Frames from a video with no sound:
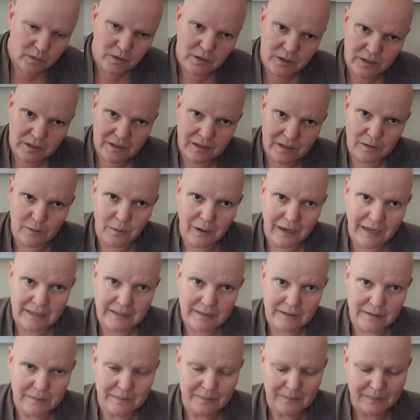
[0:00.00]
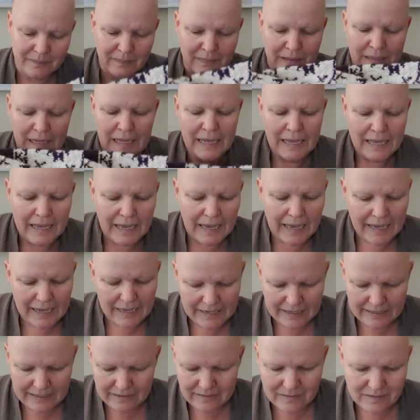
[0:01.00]
worsted weight,
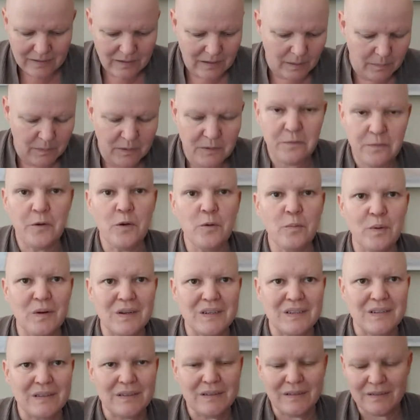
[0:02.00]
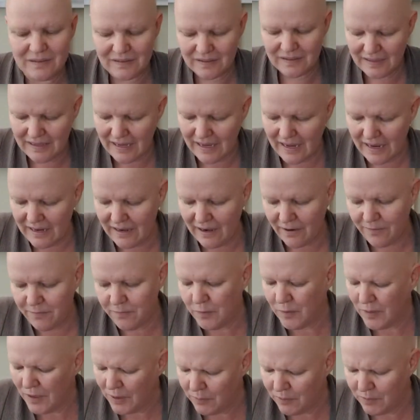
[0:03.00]
and there was 4 balls, and I
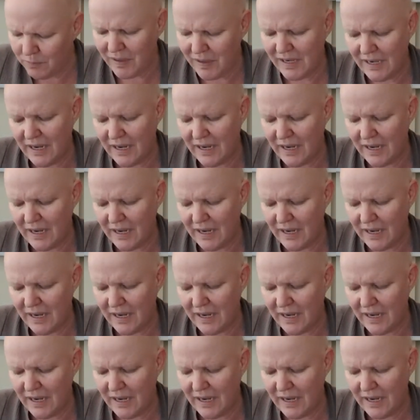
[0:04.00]
thought it would be